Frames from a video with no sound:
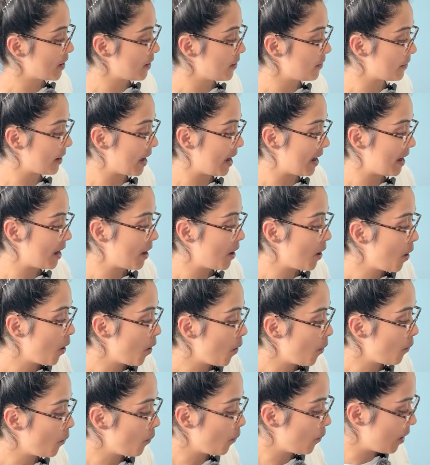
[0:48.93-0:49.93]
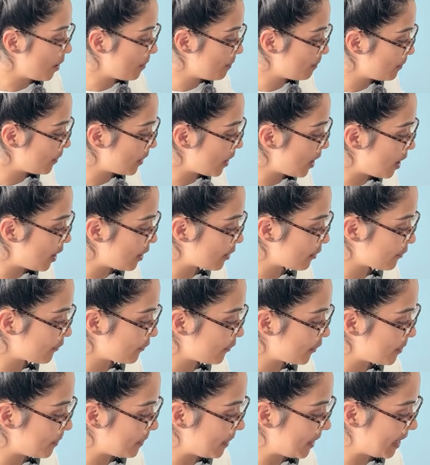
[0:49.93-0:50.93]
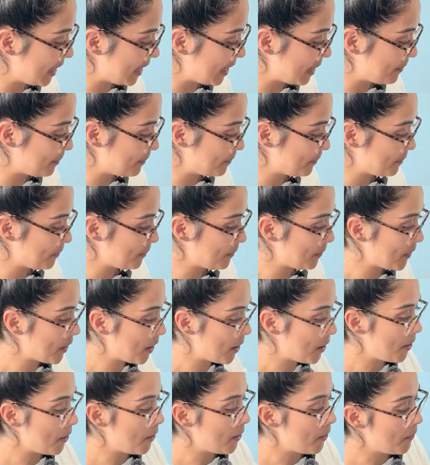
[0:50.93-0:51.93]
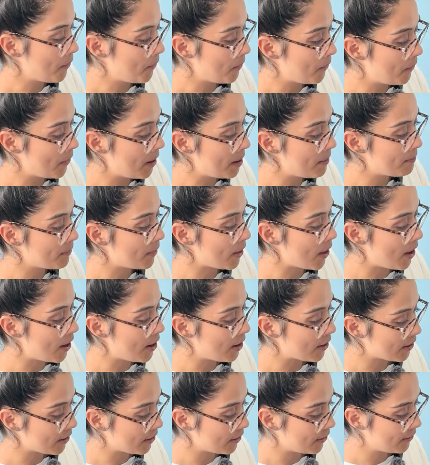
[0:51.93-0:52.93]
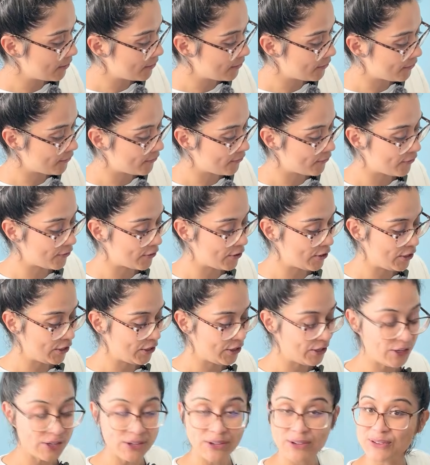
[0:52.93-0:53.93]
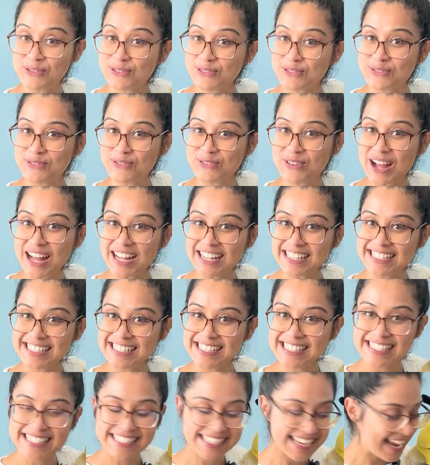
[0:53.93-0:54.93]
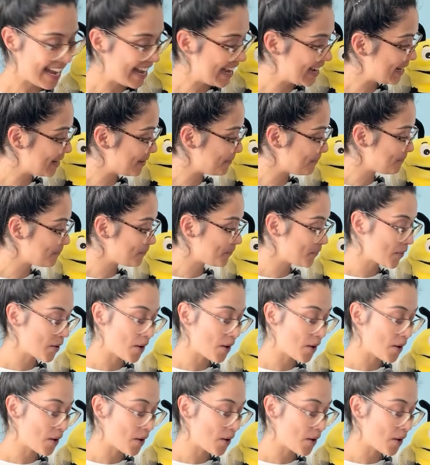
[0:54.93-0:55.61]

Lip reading: Okay, 1 block for me, 1 block for you. Well done.